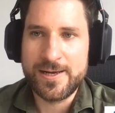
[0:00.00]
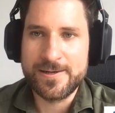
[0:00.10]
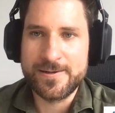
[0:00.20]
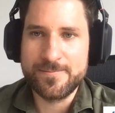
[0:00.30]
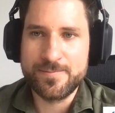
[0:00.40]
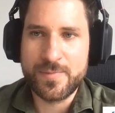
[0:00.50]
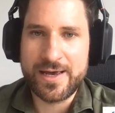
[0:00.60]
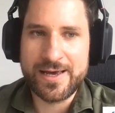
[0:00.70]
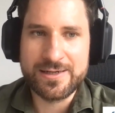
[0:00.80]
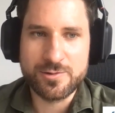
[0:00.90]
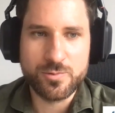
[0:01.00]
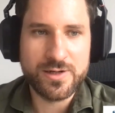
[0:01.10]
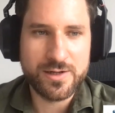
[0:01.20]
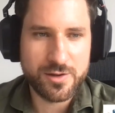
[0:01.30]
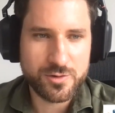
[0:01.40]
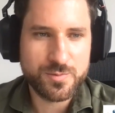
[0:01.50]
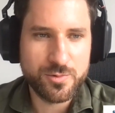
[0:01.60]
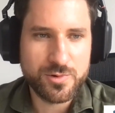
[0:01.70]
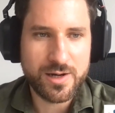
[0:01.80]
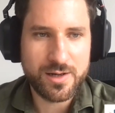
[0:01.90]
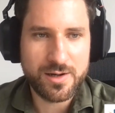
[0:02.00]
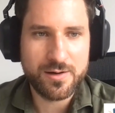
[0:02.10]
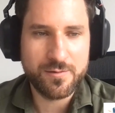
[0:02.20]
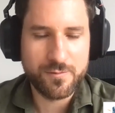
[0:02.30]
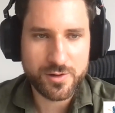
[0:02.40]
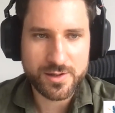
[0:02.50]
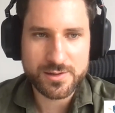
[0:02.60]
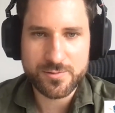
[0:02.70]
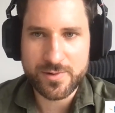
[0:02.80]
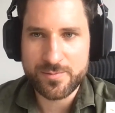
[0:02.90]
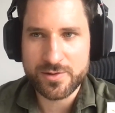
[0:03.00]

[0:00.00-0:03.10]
And really those blue collar workers, right?